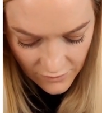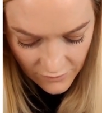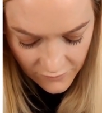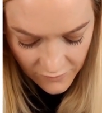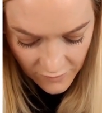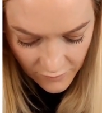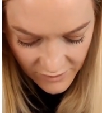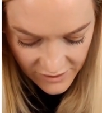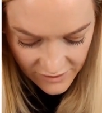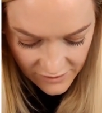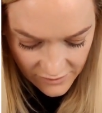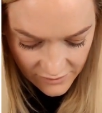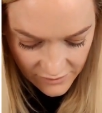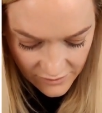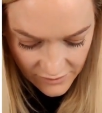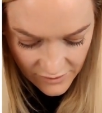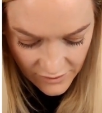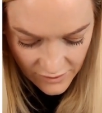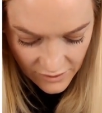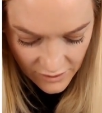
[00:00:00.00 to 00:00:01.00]
from it,
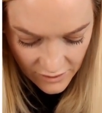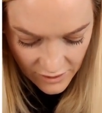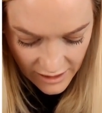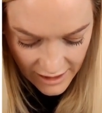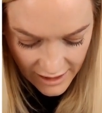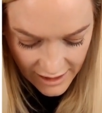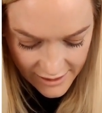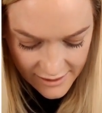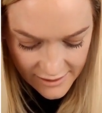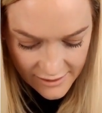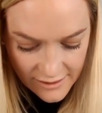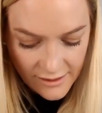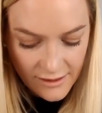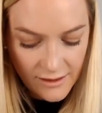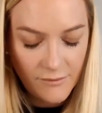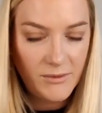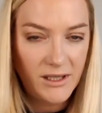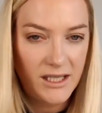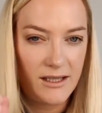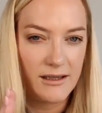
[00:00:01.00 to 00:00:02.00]
it
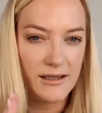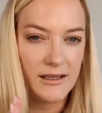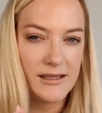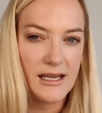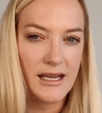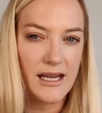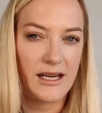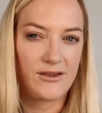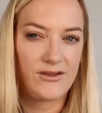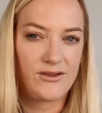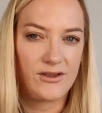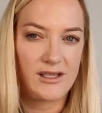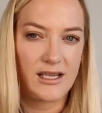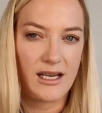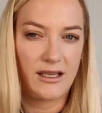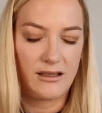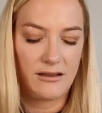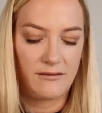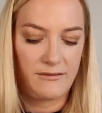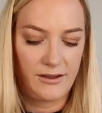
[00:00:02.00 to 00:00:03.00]
being the
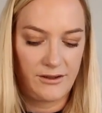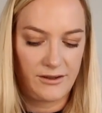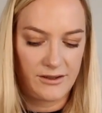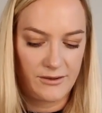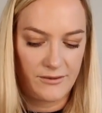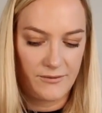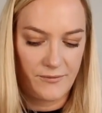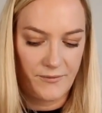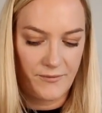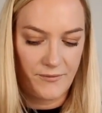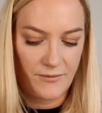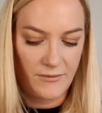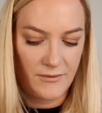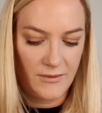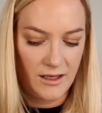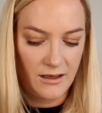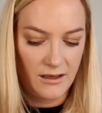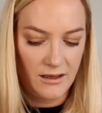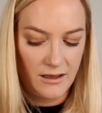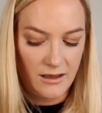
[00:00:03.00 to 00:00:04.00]
extracellular fluid.
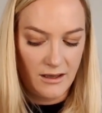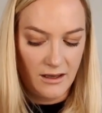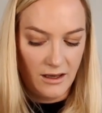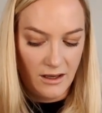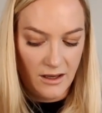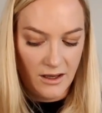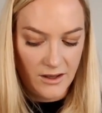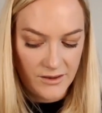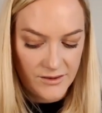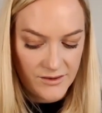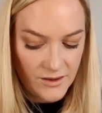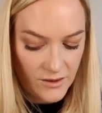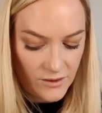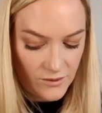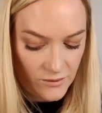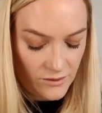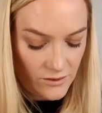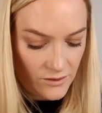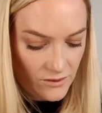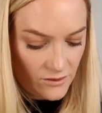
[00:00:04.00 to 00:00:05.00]

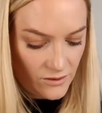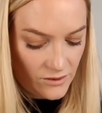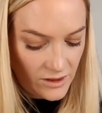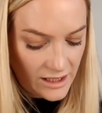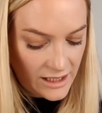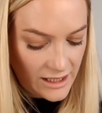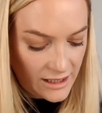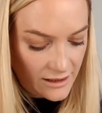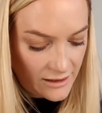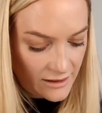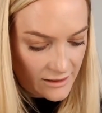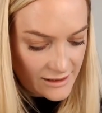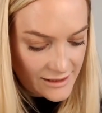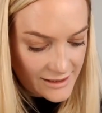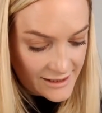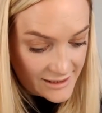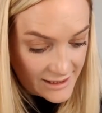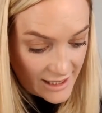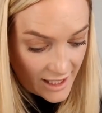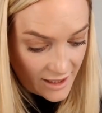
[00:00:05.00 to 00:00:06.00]
So the
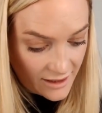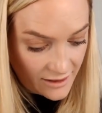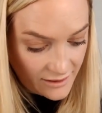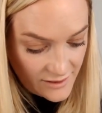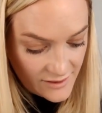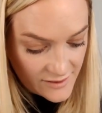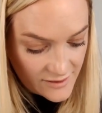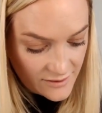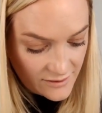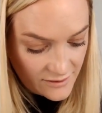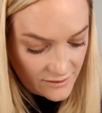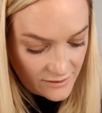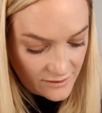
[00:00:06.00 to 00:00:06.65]
cells